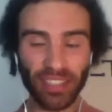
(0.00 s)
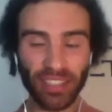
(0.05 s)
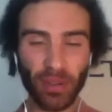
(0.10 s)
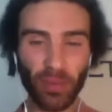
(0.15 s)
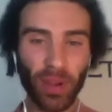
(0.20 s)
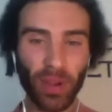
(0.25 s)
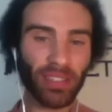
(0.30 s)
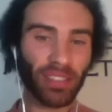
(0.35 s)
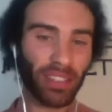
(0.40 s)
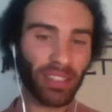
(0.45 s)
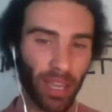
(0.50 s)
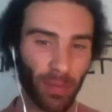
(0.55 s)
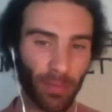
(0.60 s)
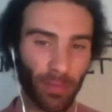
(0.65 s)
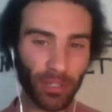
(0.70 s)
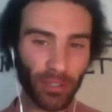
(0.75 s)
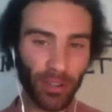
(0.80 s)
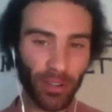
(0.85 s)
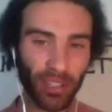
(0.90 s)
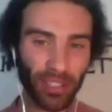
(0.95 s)
The ones that
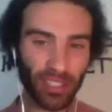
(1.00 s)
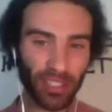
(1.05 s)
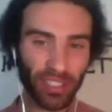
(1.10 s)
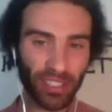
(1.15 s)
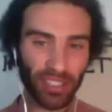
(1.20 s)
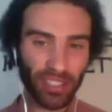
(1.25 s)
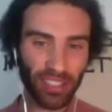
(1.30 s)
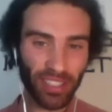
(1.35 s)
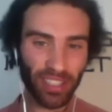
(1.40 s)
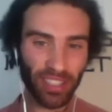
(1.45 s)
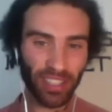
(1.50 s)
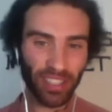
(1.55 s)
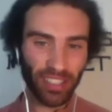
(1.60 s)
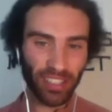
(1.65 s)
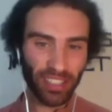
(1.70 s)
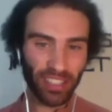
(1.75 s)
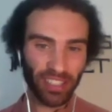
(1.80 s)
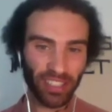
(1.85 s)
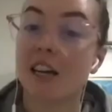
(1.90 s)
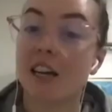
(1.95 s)
because
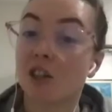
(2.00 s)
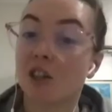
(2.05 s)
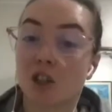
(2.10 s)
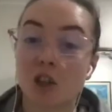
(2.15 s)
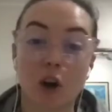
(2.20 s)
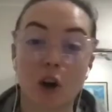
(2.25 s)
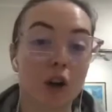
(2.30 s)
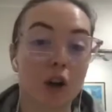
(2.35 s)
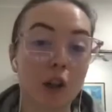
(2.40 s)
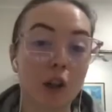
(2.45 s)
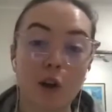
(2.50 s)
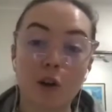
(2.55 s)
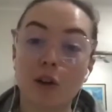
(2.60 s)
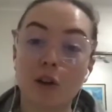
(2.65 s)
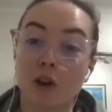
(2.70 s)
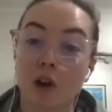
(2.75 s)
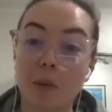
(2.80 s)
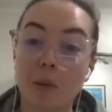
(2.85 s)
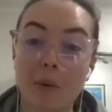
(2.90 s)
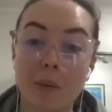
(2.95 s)
they're so low
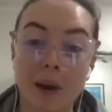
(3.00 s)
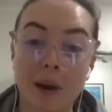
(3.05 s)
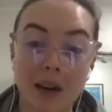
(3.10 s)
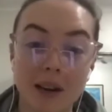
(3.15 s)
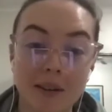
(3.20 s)
dopamine